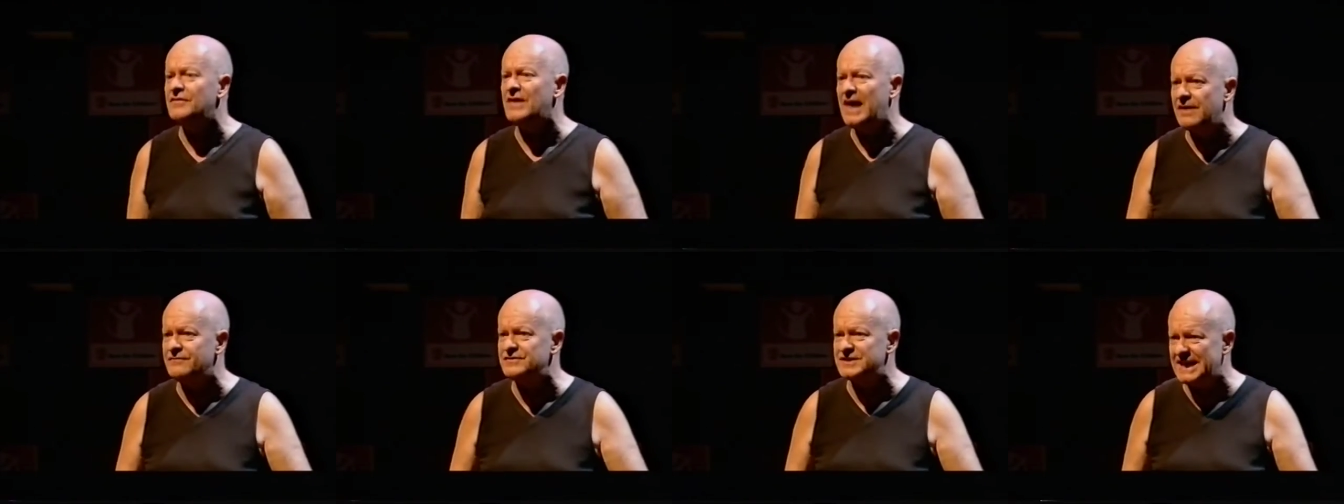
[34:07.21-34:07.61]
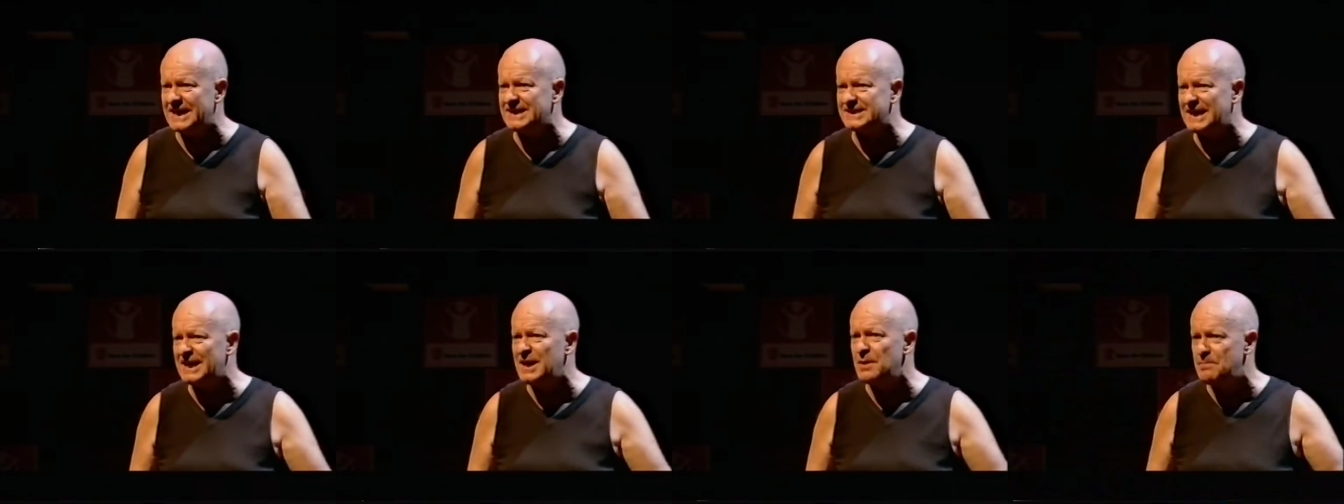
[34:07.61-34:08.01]
If they have
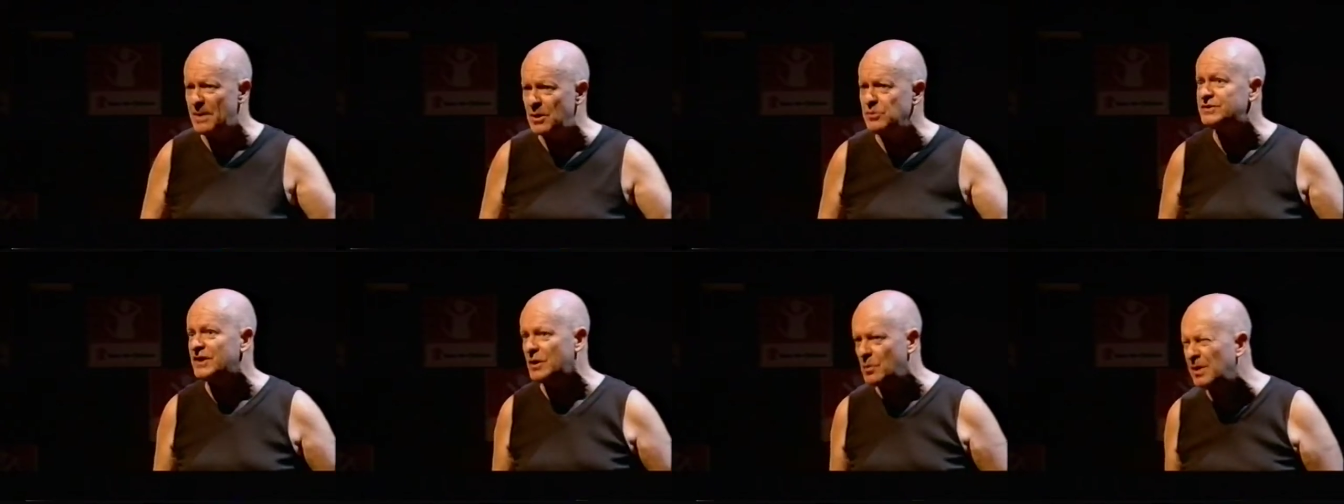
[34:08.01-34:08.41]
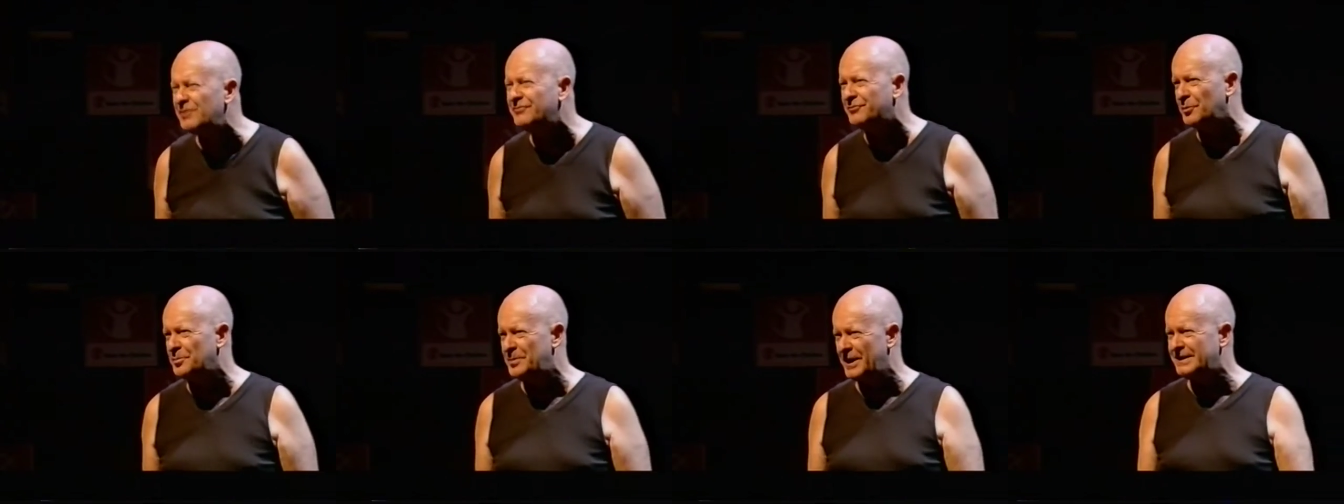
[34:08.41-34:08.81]
sex in a boat, they
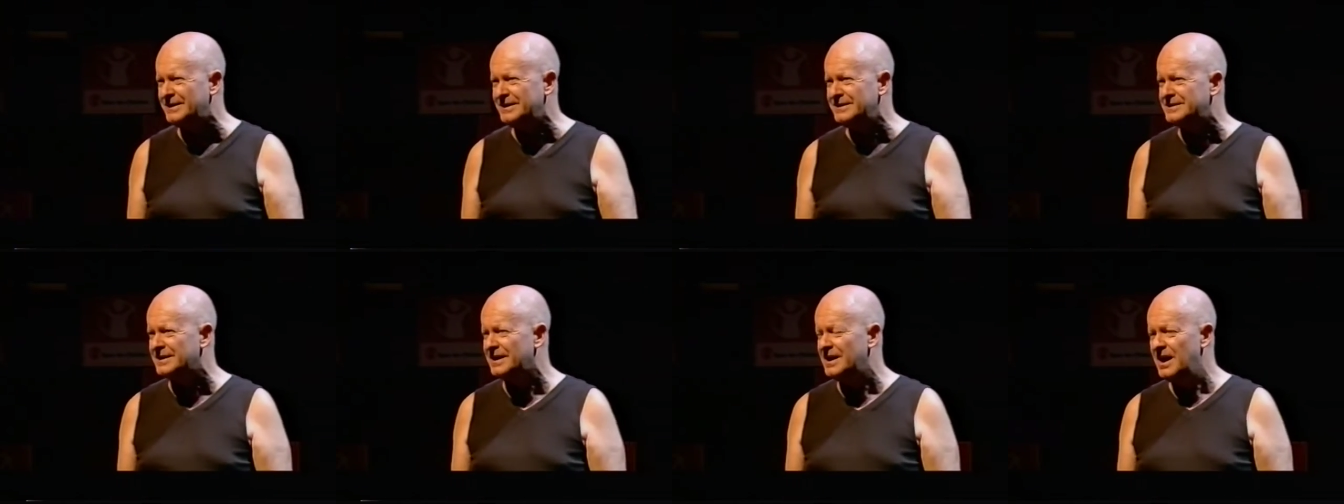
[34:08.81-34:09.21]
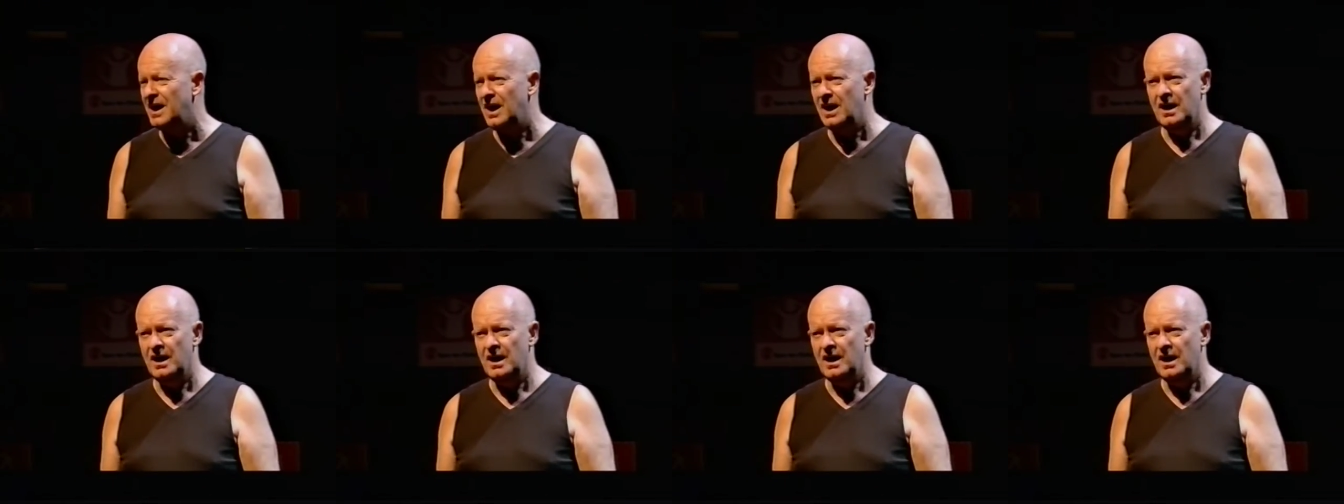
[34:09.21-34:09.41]
won't fall pregnant.